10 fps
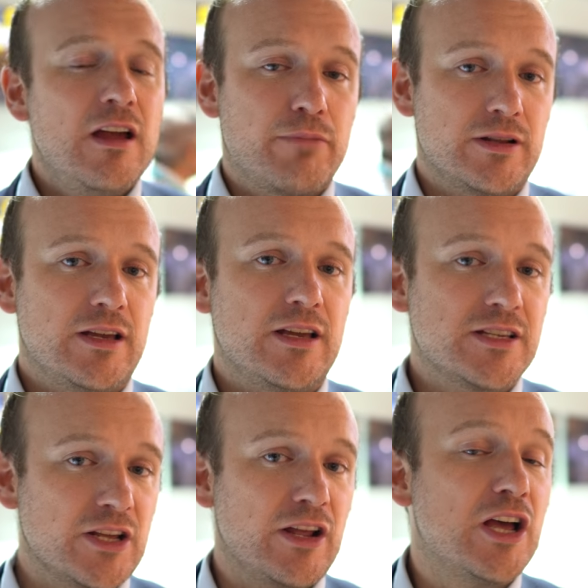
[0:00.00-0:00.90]
But
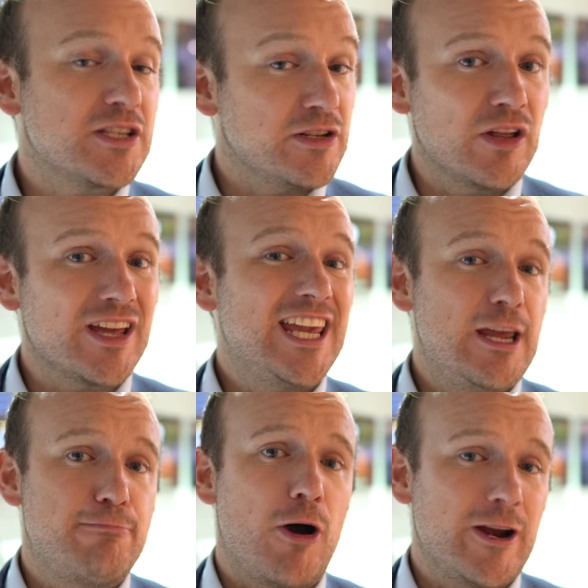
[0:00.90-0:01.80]
as another
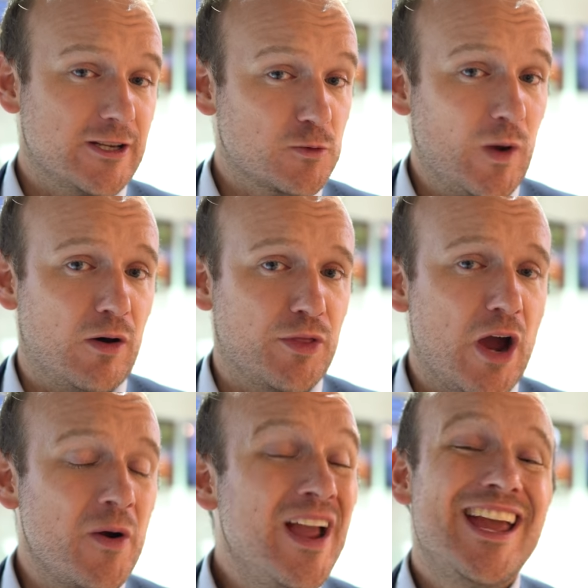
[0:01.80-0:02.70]
key point as well
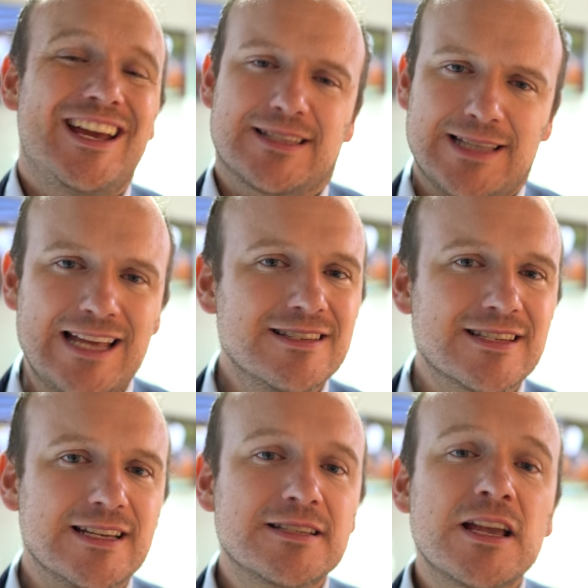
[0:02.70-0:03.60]
though, it's
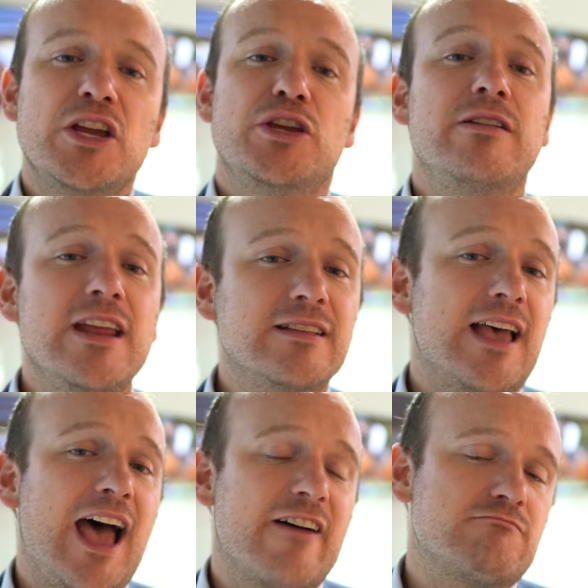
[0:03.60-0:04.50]
lenses. You need
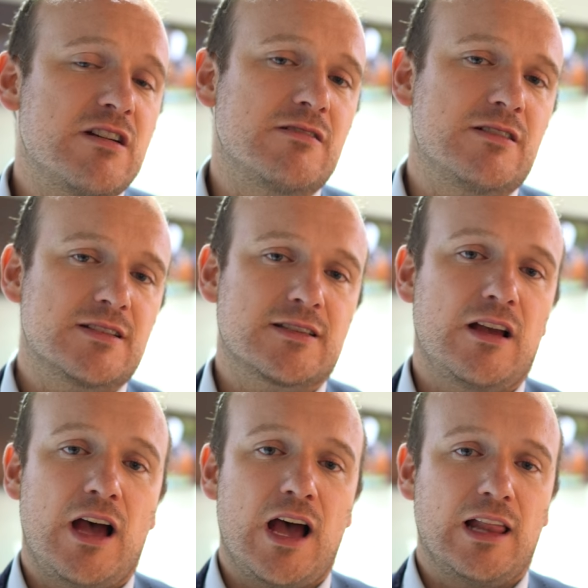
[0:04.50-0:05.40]
to have mirrorless
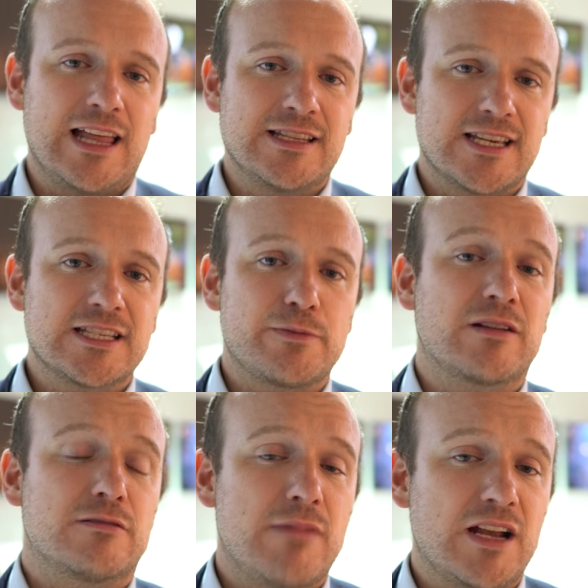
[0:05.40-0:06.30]
lenses to be
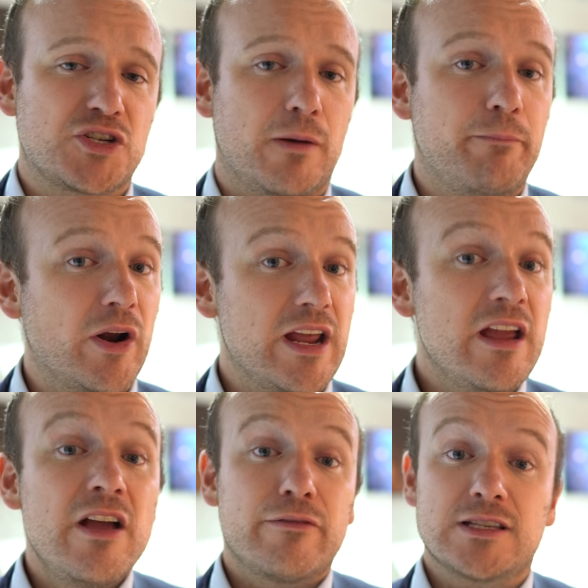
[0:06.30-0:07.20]
able to match your body
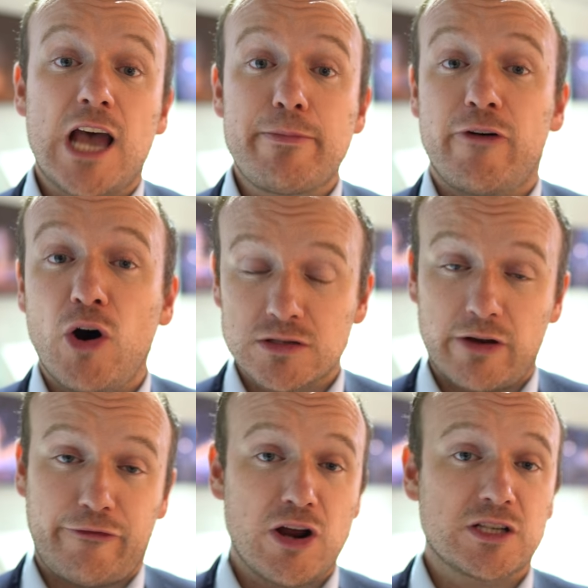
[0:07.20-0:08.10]
for the type of
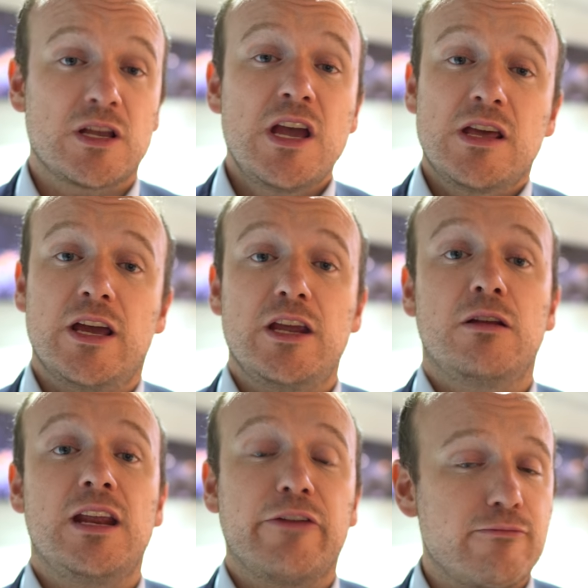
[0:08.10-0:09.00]
autofocus that
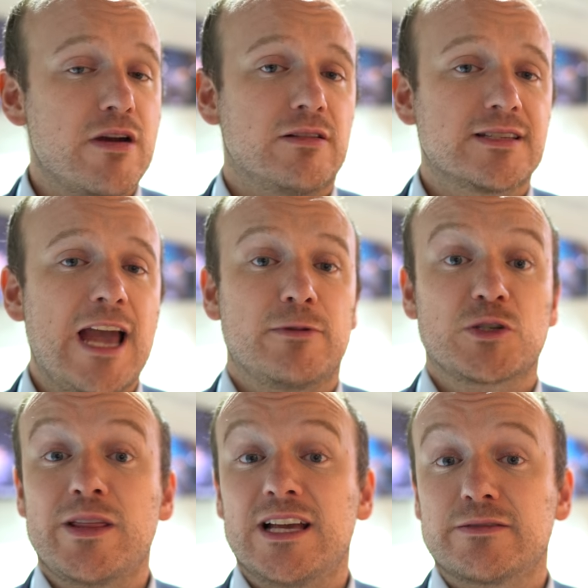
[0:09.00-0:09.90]
you need for mirrorless
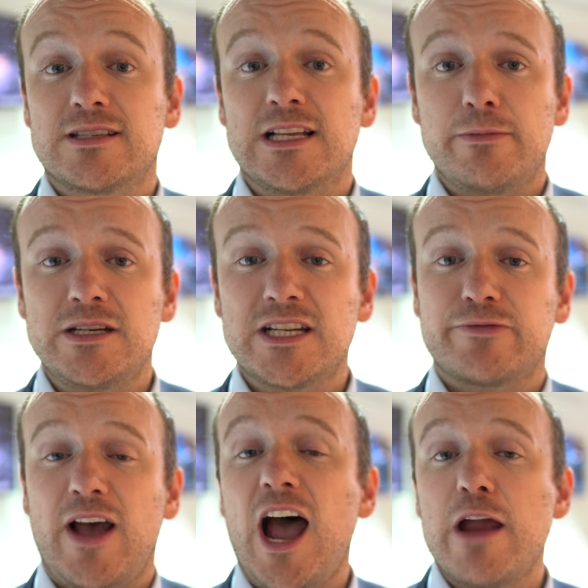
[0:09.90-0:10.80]
cameras, whether that's for still images,
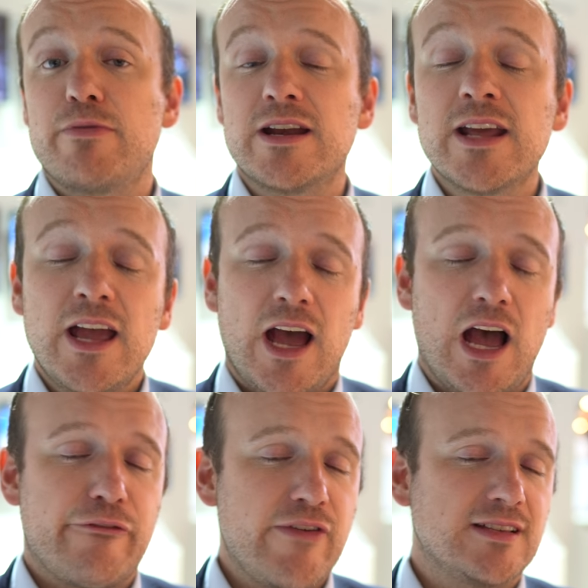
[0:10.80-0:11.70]
for hybrid
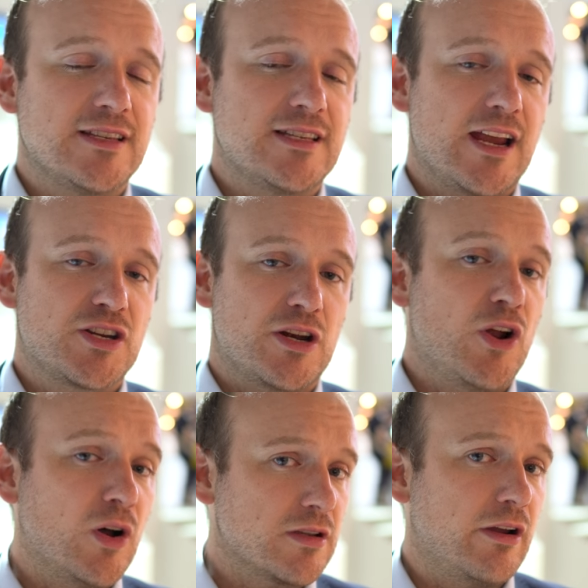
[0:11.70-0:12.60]
phase detection
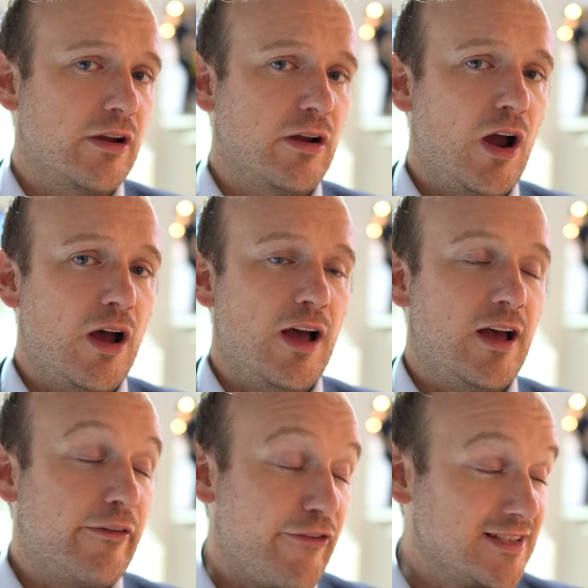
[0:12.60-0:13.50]
and
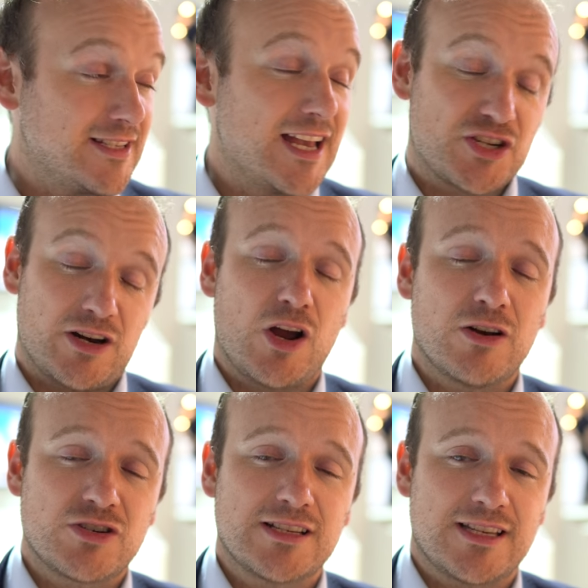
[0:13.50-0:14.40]
phase detection and
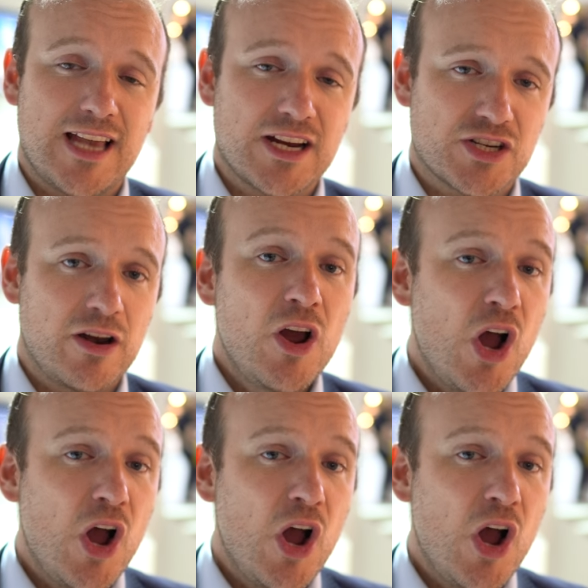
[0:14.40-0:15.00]
contrast detection,